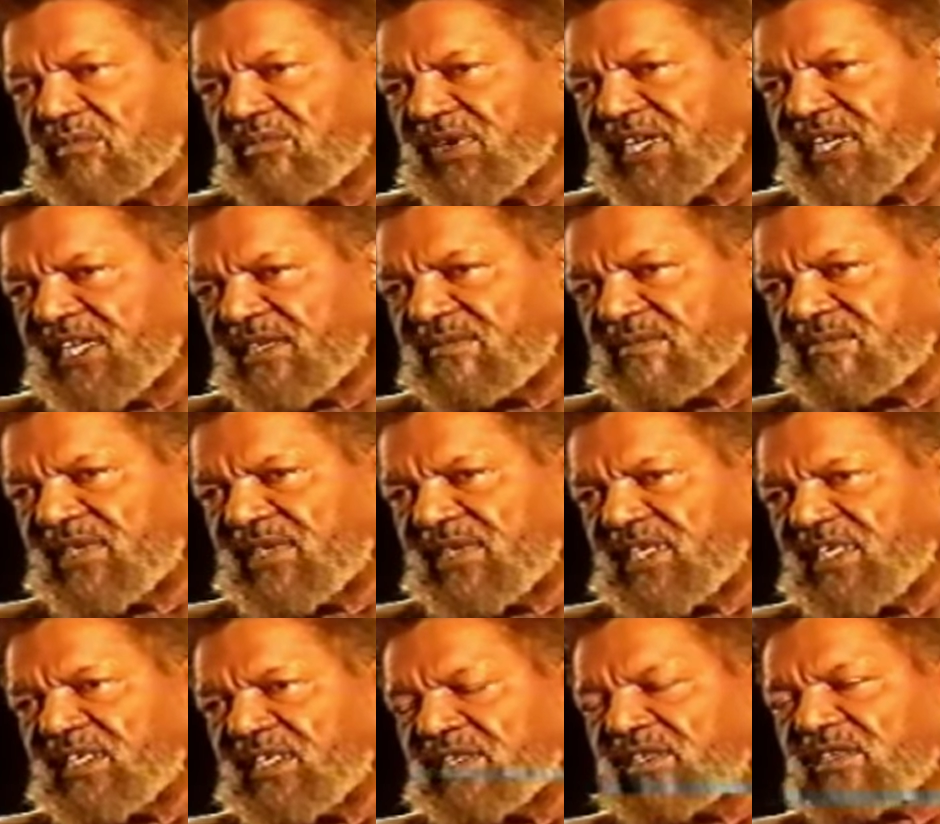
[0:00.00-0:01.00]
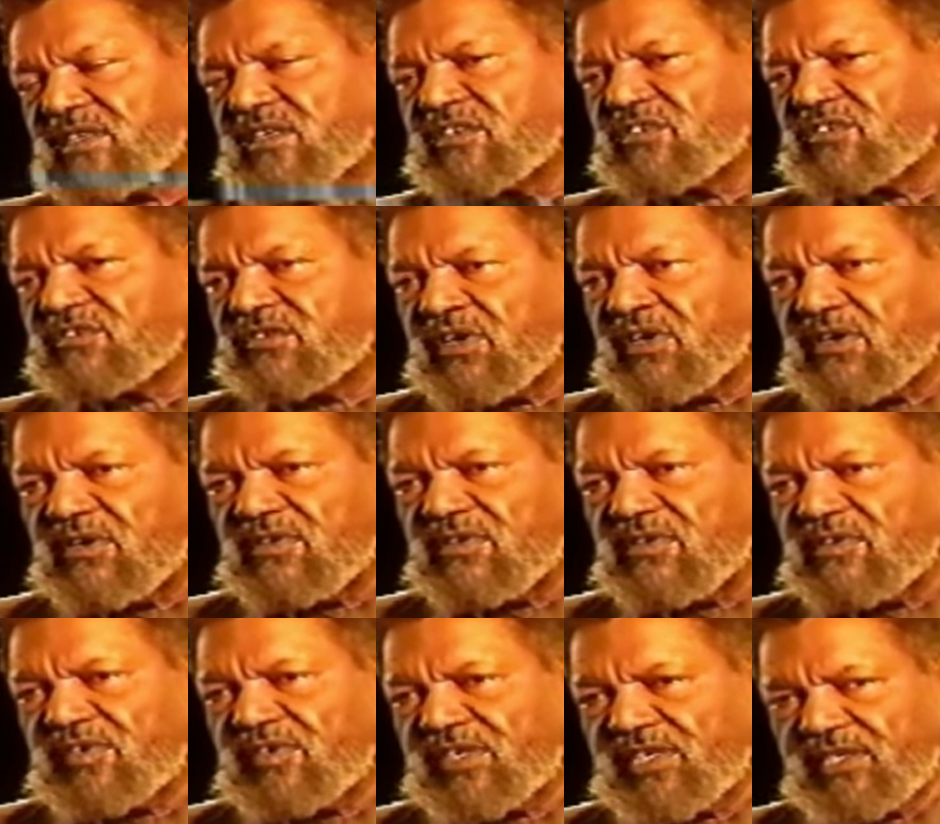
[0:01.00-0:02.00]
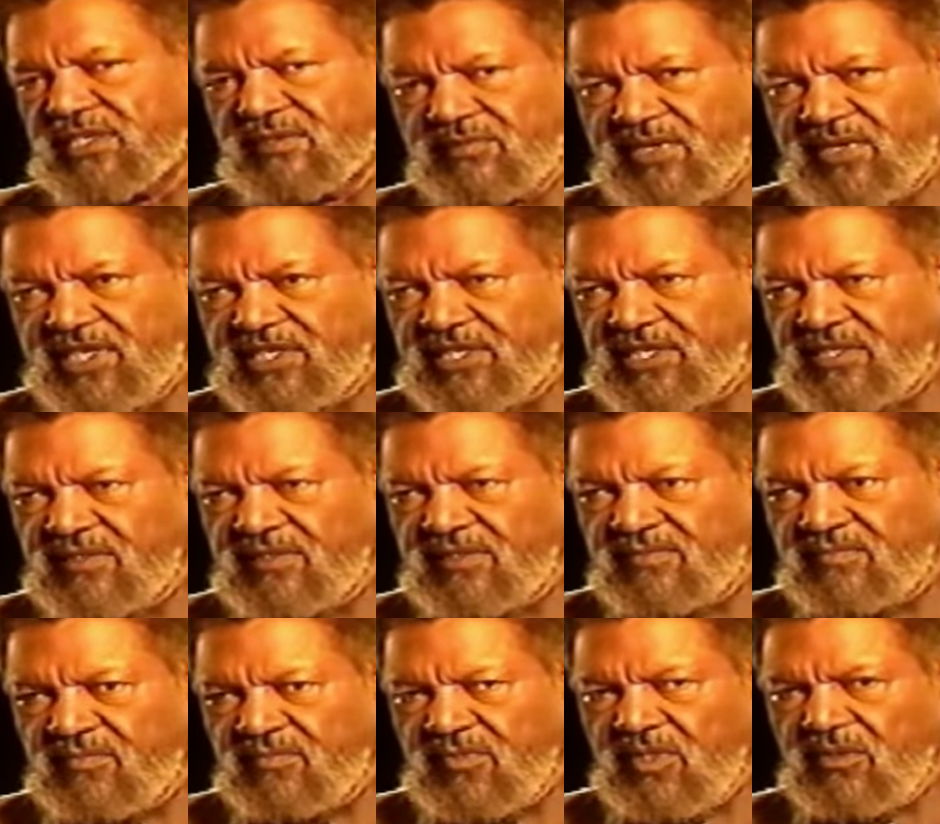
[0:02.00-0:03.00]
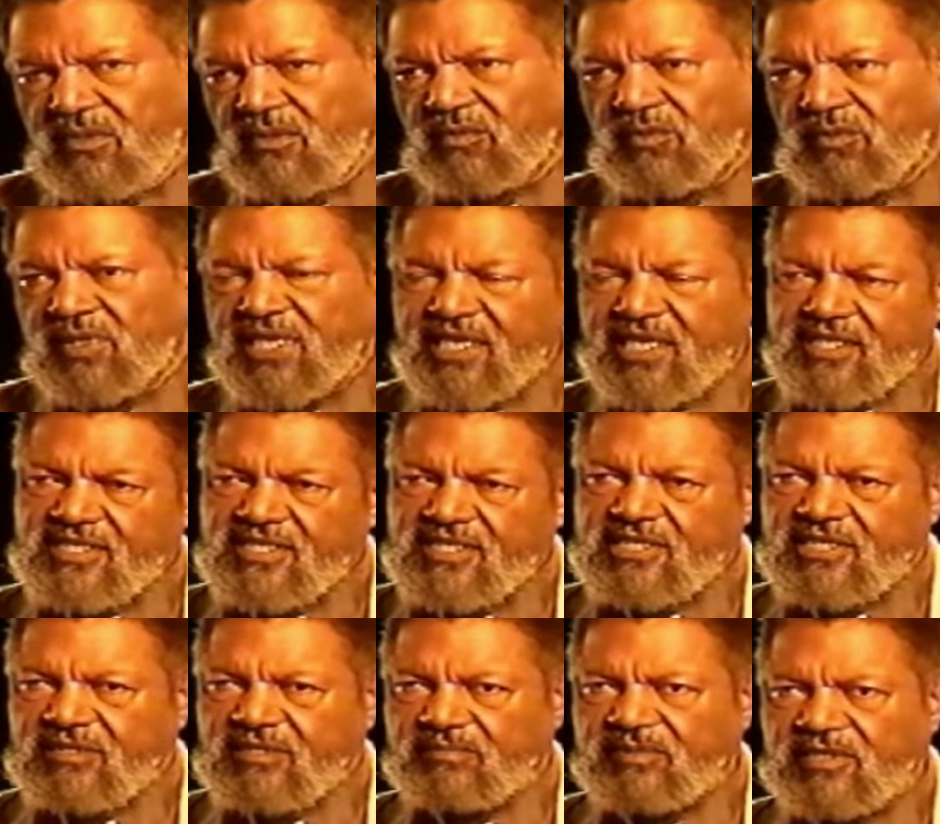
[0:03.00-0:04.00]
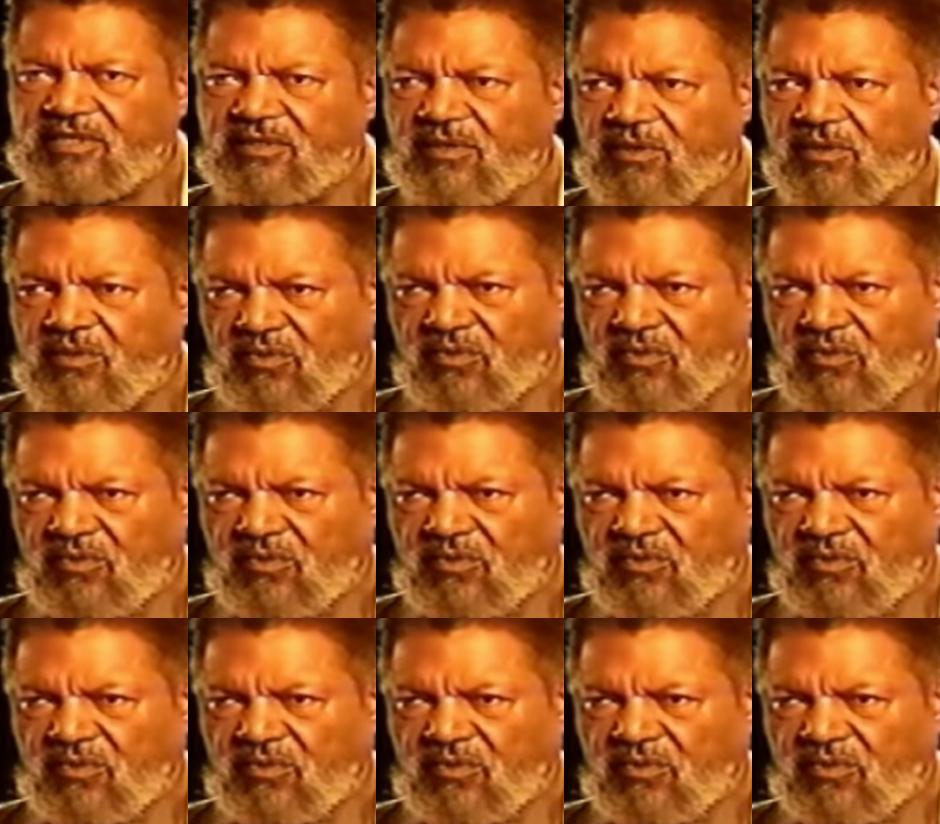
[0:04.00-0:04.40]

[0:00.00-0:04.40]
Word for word: But it means a controlled situation, well-disciplined,